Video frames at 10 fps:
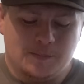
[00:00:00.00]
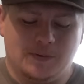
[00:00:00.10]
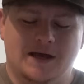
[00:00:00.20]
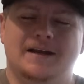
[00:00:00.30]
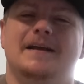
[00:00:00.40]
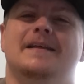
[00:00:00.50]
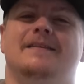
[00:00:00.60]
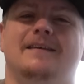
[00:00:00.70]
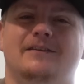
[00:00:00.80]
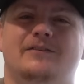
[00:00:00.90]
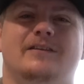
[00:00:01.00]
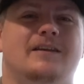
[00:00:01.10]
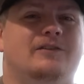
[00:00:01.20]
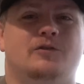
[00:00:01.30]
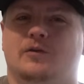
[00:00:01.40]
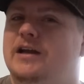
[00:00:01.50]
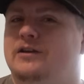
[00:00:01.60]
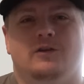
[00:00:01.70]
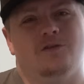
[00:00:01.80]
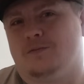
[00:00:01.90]
But this is great
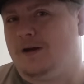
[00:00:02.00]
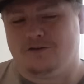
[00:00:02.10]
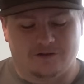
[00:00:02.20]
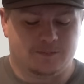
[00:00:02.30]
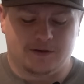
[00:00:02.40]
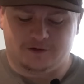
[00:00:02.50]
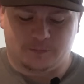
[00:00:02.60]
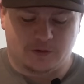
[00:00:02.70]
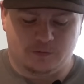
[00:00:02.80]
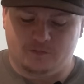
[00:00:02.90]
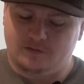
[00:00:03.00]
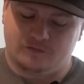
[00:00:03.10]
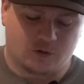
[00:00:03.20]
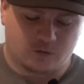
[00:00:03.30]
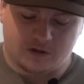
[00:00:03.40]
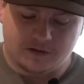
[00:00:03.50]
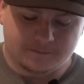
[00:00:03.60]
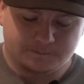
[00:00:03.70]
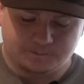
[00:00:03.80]
news for Major League Baseball moving forward.